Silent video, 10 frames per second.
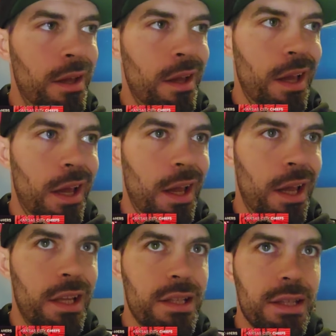
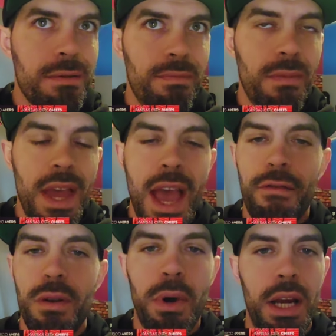And
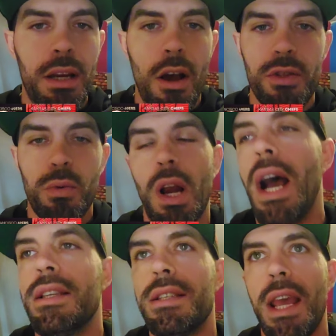everybody knows where I
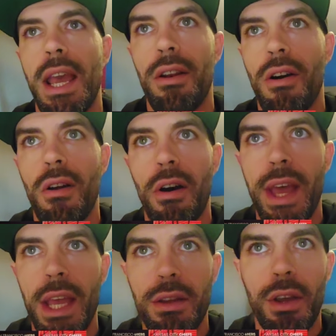stand on all
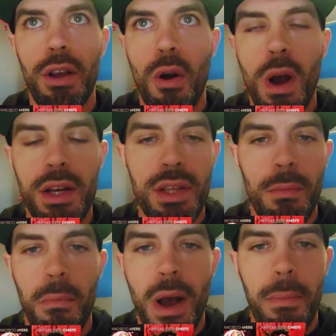that. You could go watch some
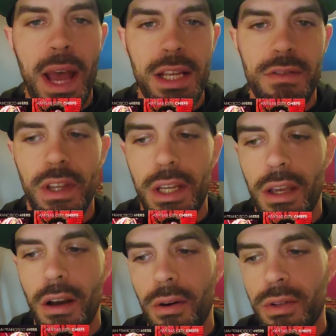of my past
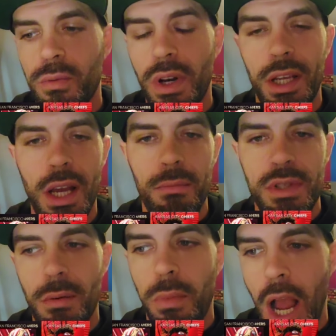videos when it comes
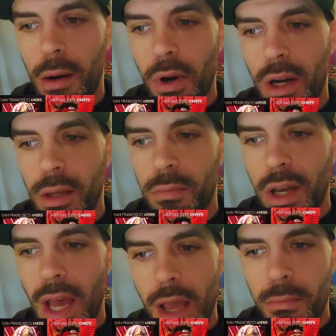to Brock Purdy, but
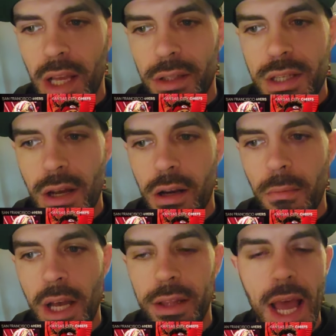hey, man, let's talk
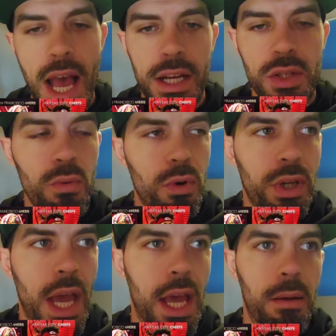about the actual
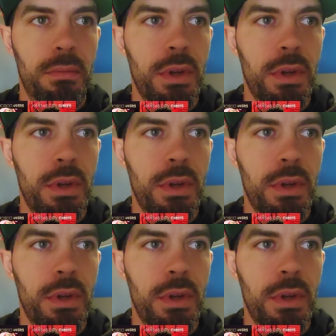game.